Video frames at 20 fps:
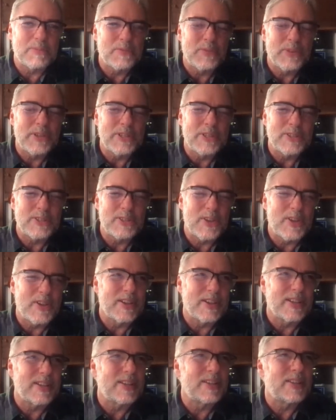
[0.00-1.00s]
finish a
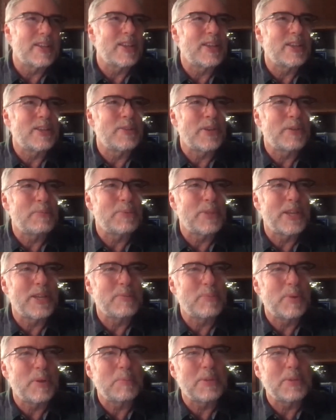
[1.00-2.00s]
song if I play
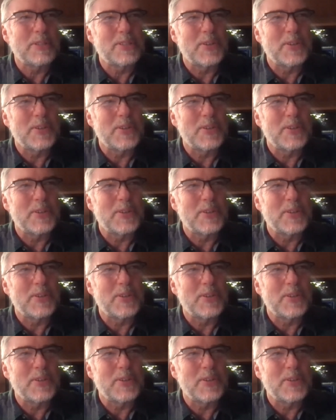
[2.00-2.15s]
in public.